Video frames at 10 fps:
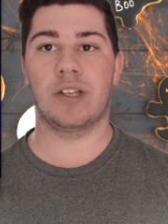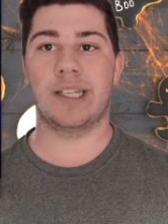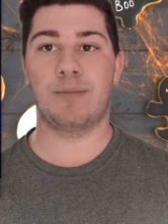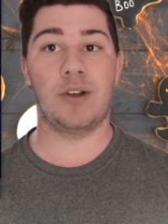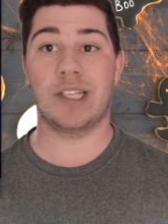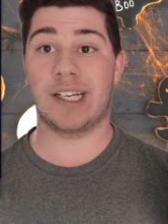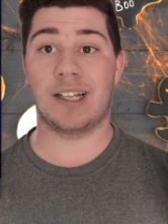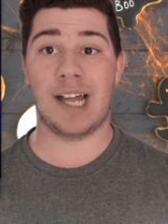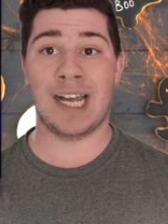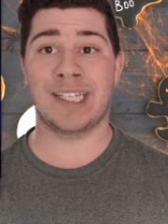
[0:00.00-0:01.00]
This movie is a
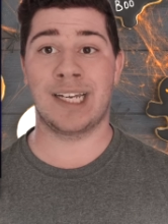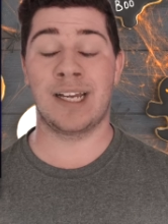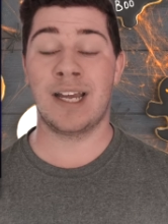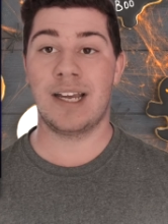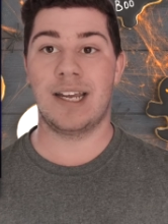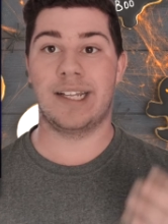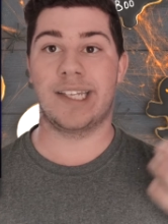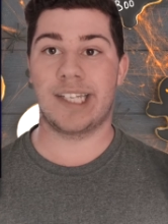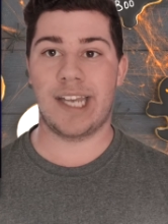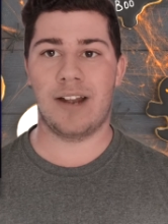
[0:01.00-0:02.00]
classic. It's
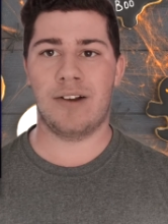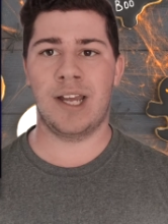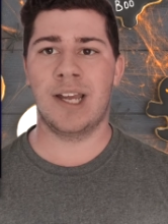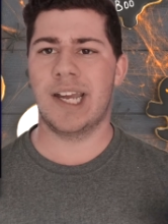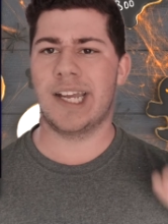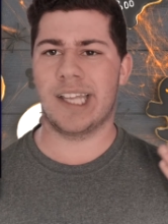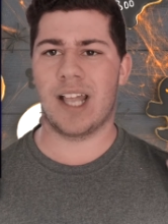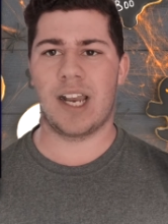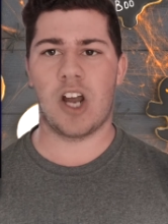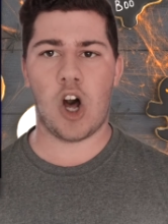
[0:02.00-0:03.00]
scary. It's
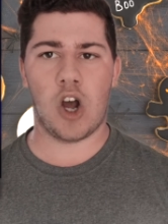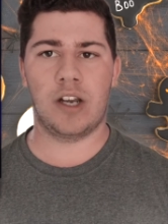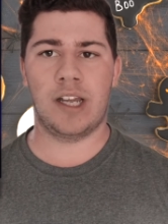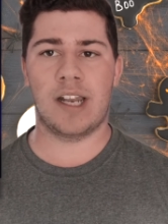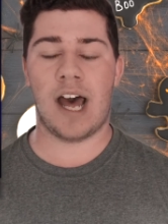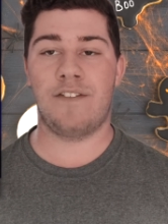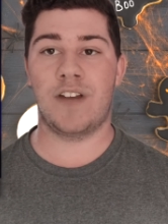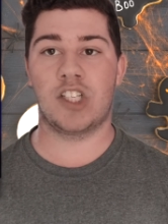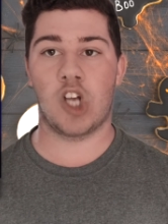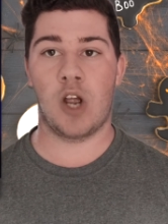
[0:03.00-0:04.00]
lighthearted. I
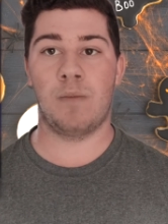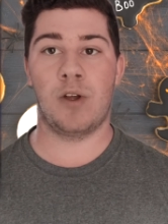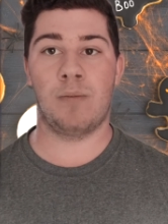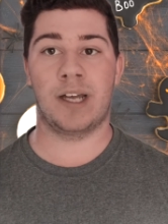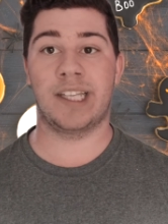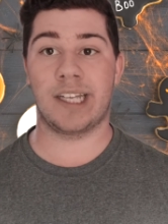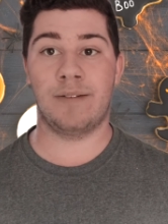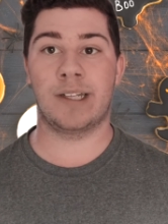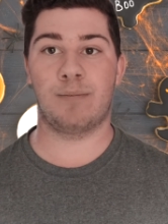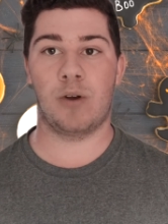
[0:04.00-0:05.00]
think Tobe Hooper and
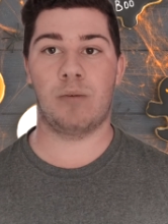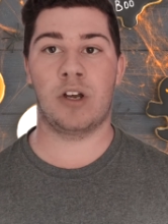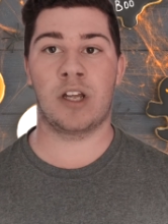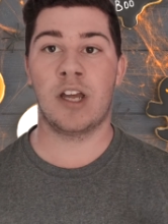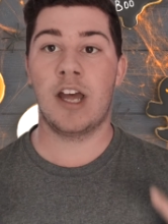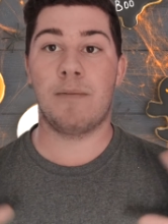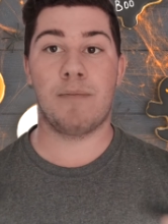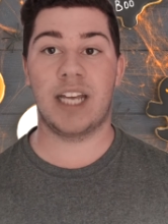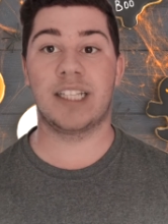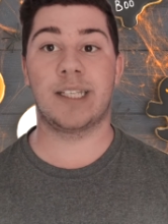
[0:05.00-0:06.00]
Steven Spielberg
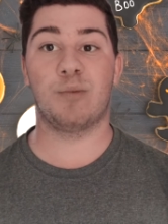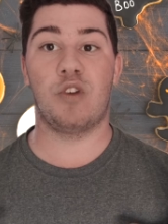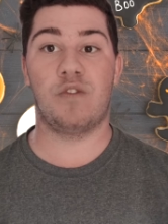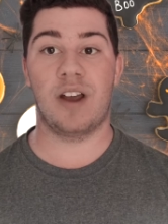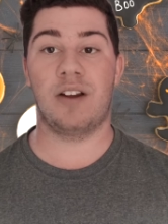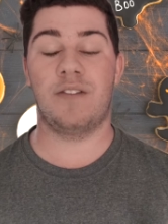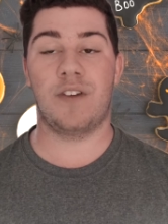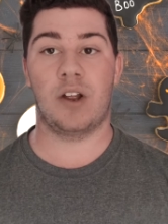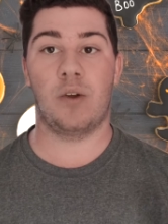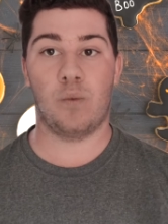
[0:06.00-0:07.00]
made this movie very,
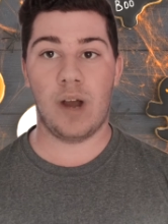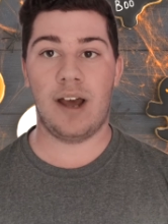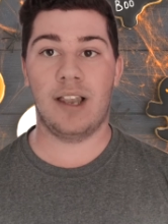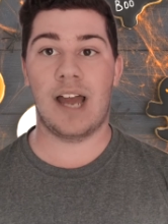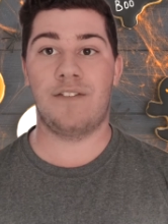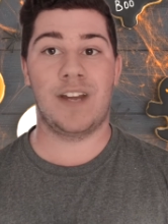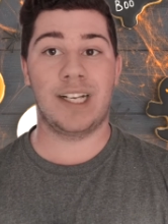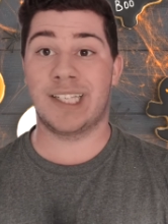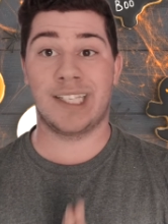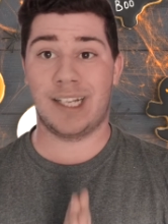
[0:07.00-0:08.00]
very well. I think
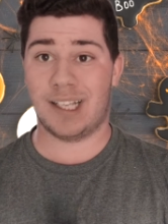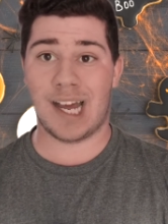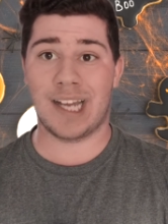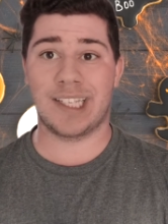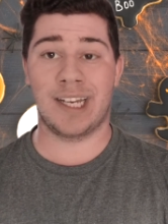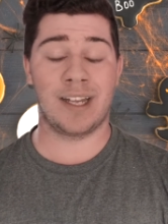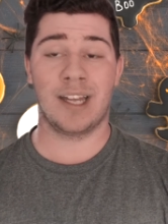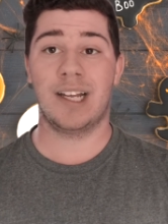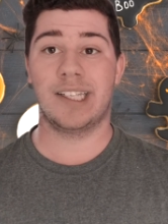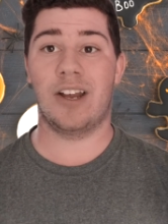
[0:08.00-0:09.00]
this is a classic.
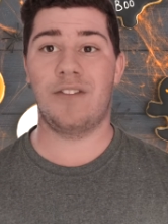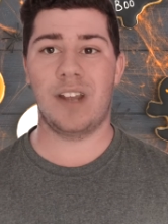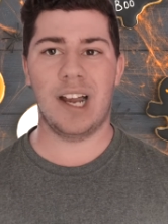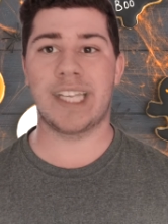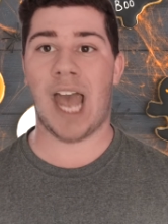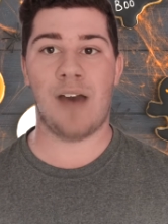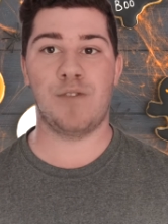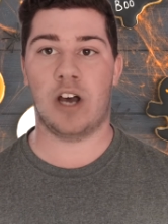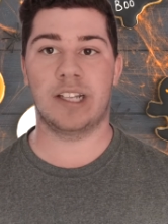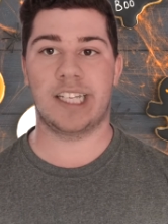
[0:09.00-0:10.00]
So if you guys have
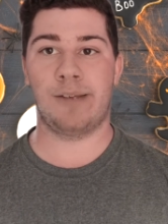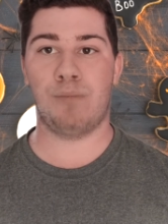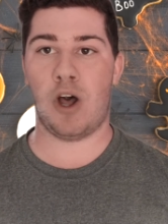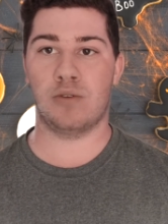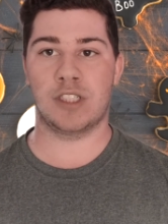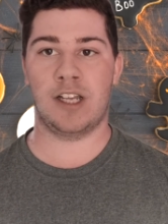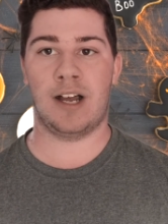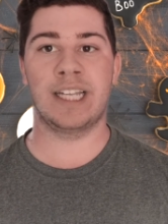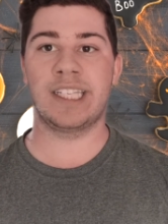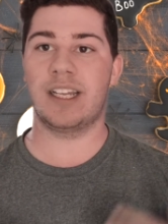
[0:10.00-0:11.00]
not seen
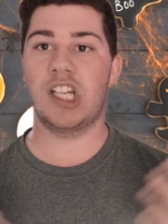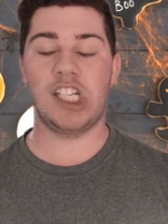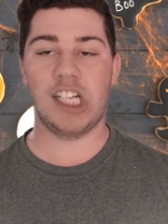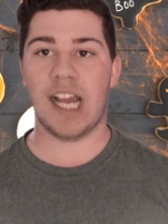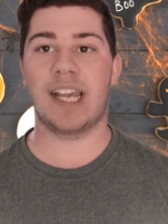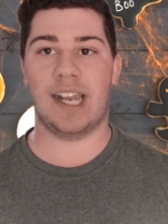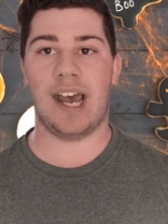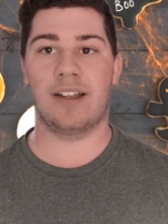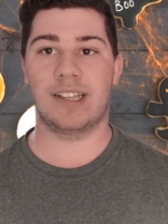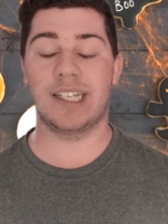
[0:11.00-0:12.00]
Poltergeist, check it out.